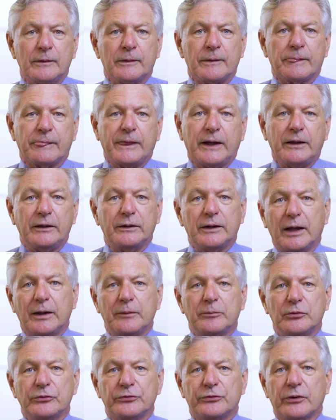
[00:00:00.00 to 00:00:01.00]
That
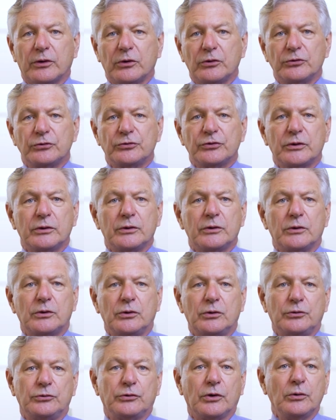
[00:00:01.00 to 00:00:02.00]
enables those
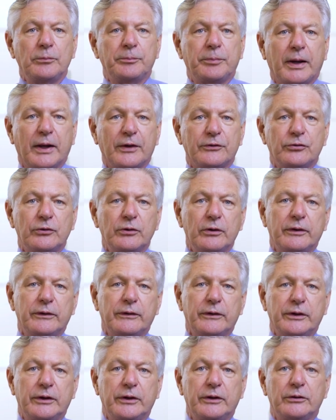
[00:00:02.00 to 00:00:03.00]
who don't pass early in
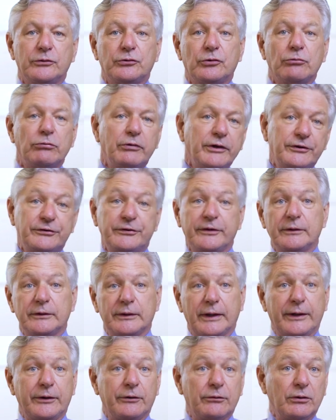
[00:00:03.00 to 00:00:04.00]
the year to resit
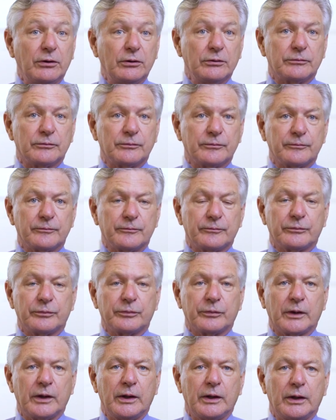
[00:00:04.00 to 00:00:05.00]
later on.
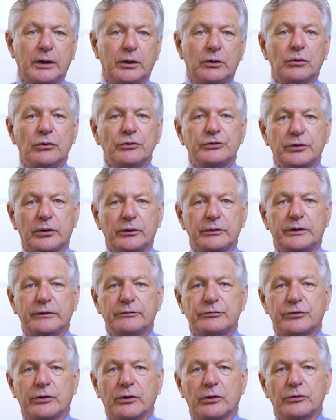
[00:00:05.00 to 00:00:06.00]
It also
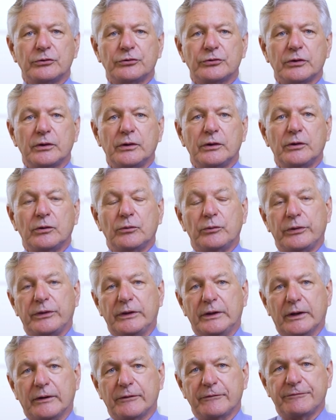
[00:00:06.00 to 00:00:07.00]
gives those with
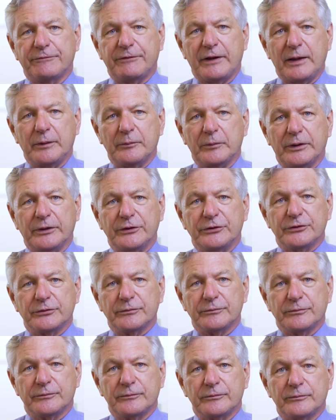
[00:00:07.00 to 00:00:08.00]
young families,
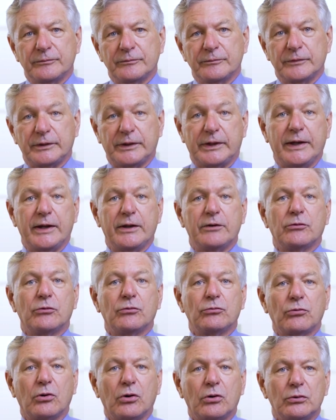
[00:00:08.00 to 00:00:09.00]
carer
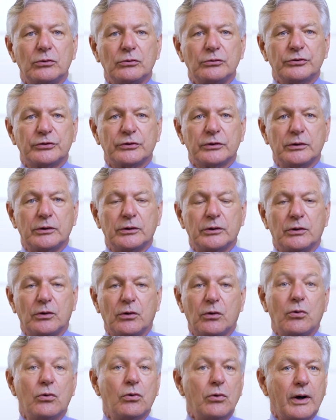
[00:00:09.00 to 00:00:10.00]
roles,
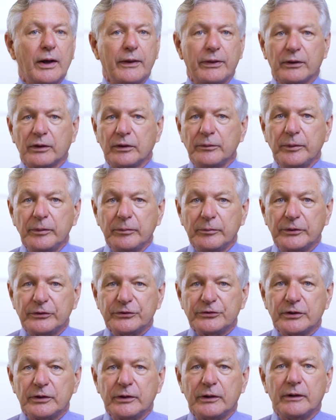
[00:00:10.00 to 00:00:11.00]
or other
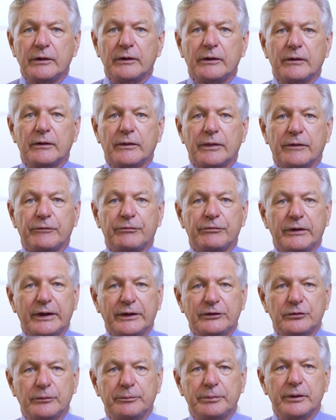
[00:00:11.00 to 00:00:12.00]
commitments, the
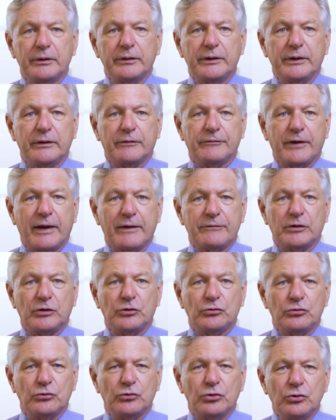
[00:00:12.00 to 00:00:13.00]
flexibility of
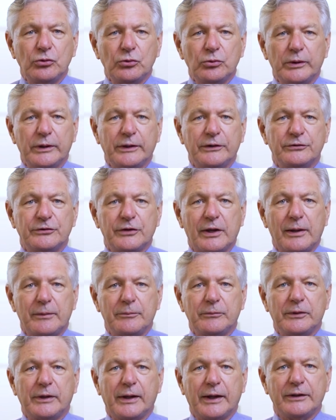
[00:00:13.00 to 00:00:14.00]
having 2
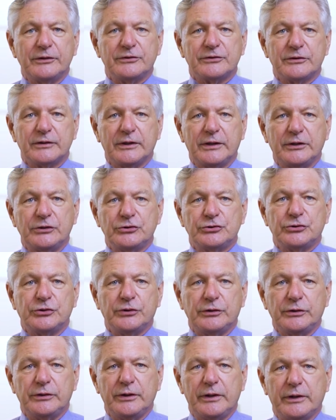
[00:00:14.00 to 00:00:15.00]
exam dates each
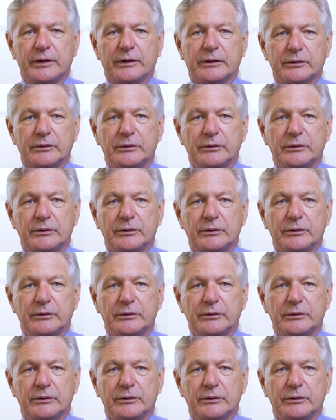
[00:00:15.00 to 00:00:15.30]
year.